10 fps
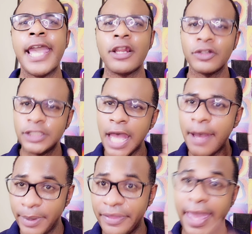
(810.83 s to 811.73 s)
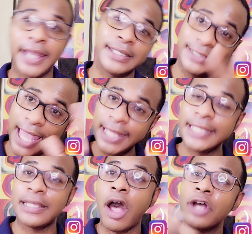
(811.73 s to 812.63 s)
And on top of that, because that
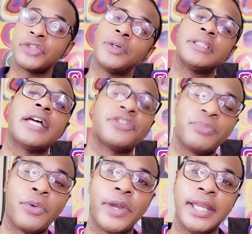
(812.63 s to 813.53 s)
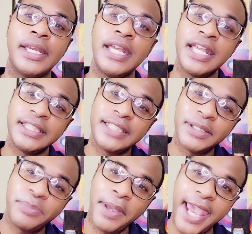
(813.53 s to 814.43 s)
is also another point,
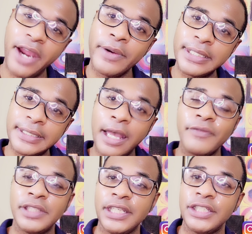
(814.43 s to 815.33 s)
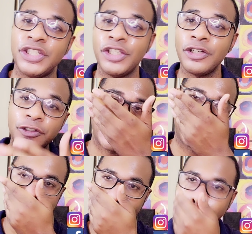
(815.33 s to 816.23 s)
the parents of these
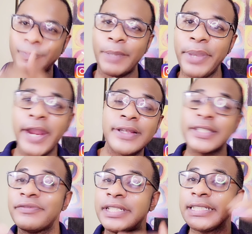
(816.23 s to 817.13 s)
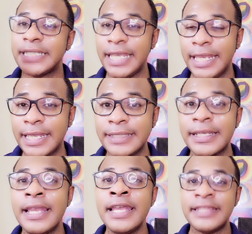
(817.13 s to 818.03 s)
children, the parents of these
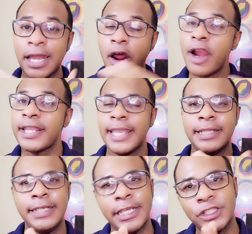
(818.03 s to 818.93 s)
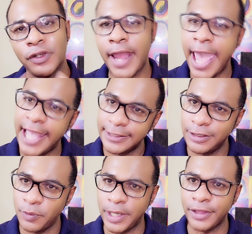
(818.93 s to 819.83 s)
kids that R. Kelly
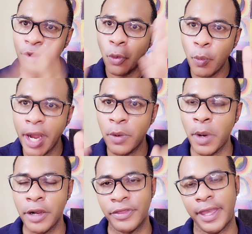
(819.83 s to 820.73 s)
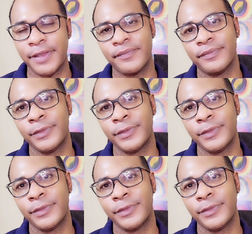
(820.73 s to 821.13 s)
interacted with, where were they?